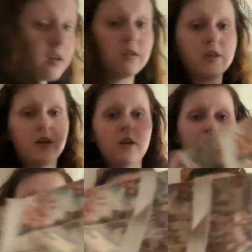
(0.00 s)
And then
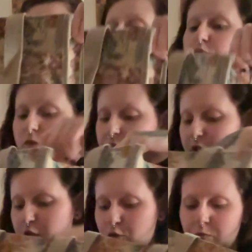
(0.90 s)
I sold this really
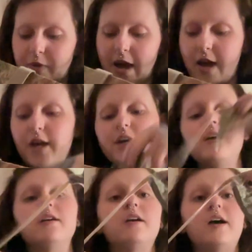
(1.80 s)
cute bag.
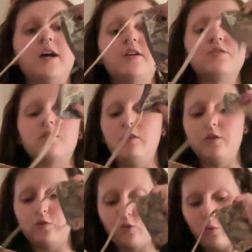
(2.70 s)
It has a
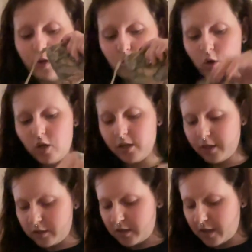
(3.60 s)
little coin wallet
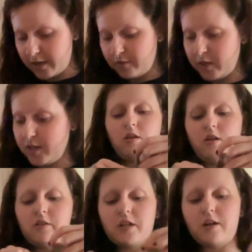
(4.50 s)
inside of it, and
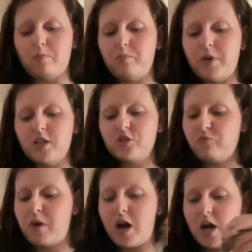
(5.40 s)
it's got a bunch of
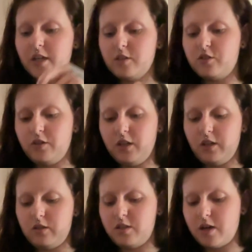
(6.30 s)
pockets on the
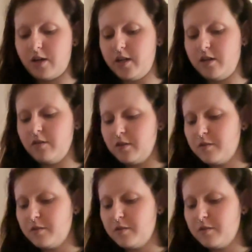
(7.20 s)
inside.